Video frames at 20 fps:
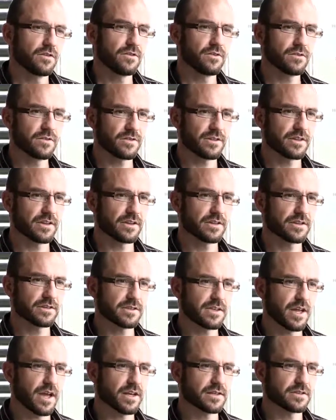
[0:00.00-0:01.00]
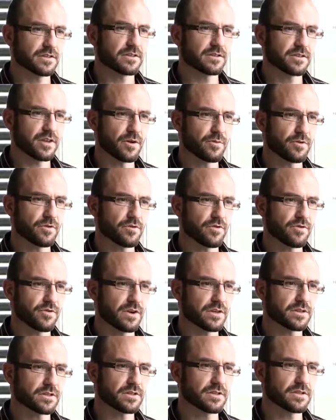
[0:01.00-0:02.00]
Using this as a timing
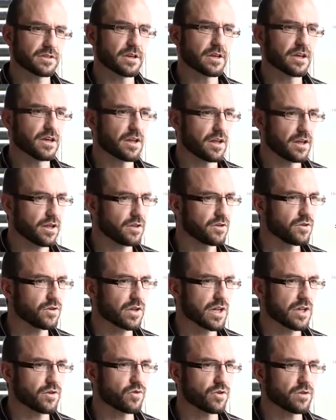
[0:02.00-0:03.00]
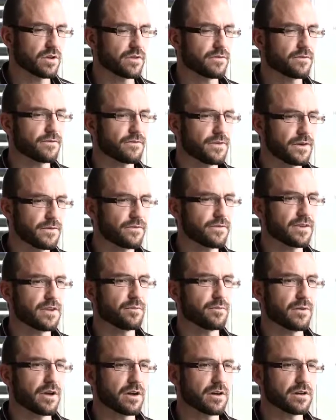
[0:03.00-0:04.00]
reference, you can run at 50
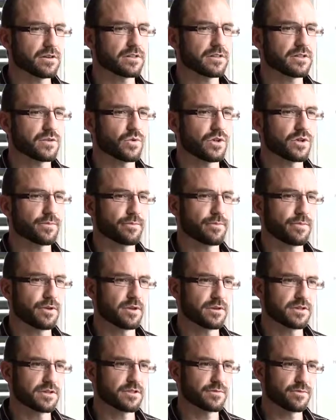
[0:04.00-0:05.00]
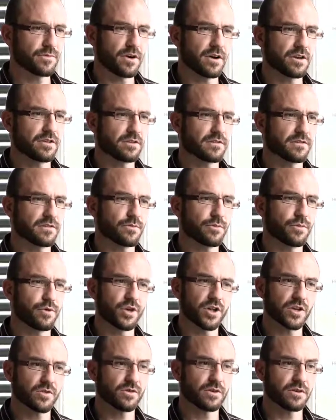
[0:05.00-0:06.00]
MHz with plus minus
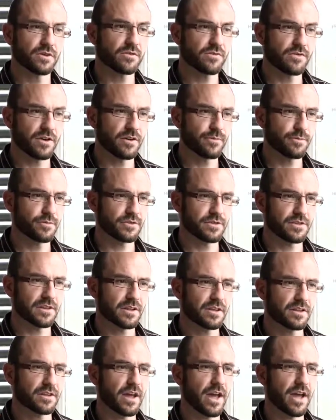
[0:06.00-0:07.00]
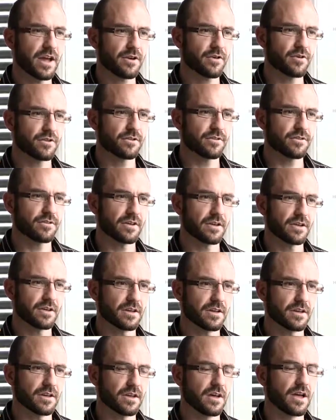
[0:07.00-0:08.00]
0.25% accuracy
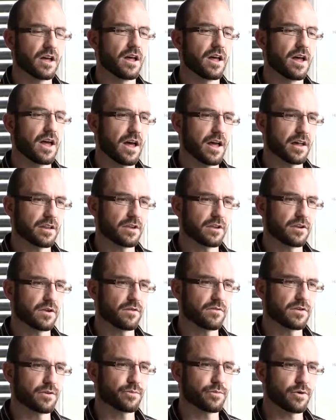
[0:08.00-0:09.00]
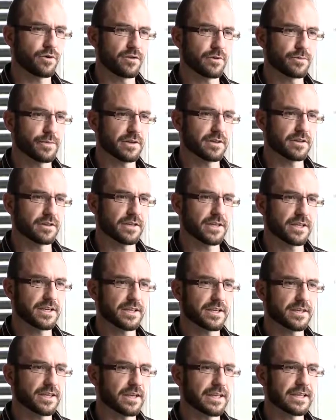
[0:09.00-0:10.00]
and a lower power penalty
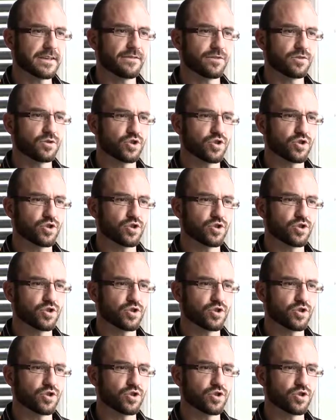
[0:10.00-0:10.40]
than if you